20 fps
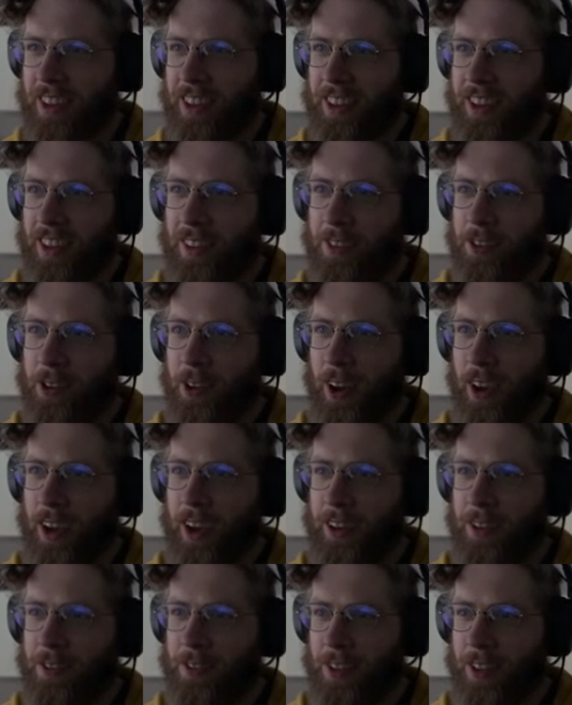if you
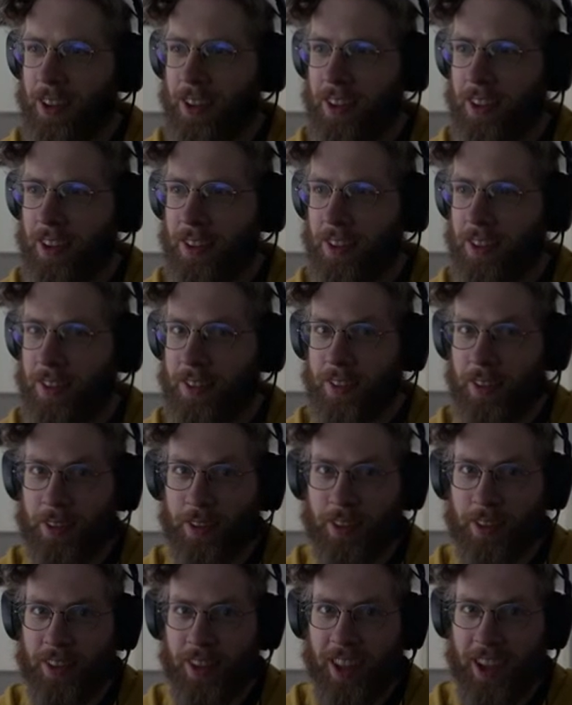have the
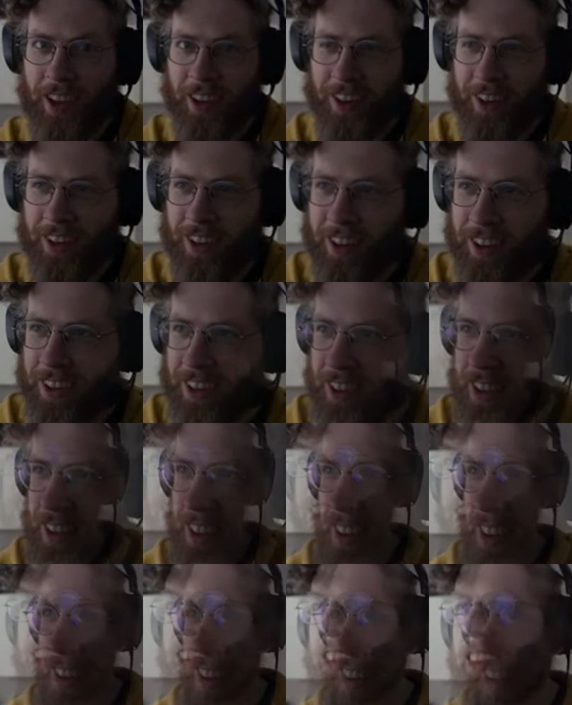Slayer.
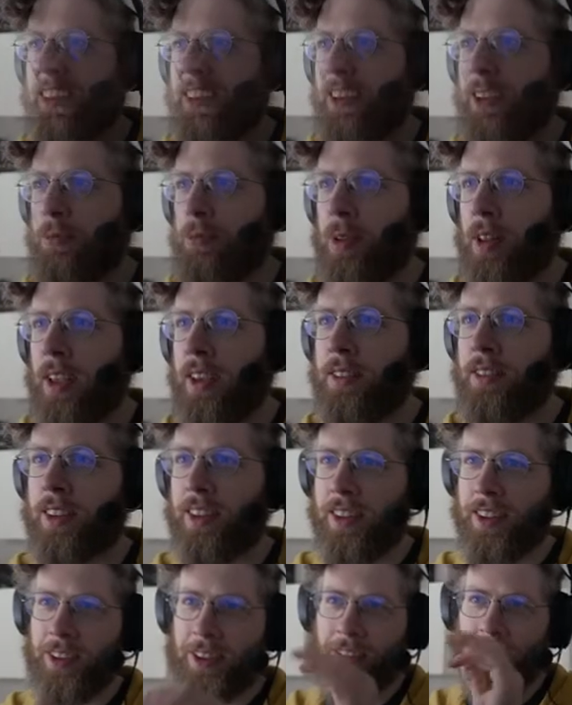It plays a
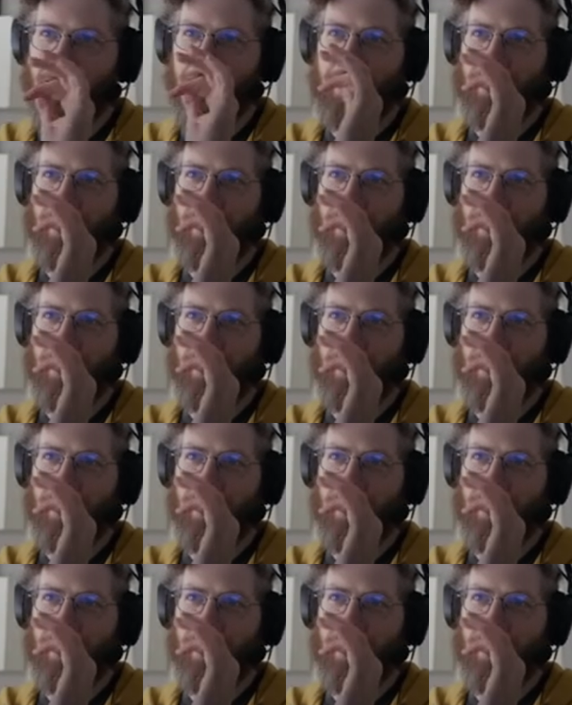little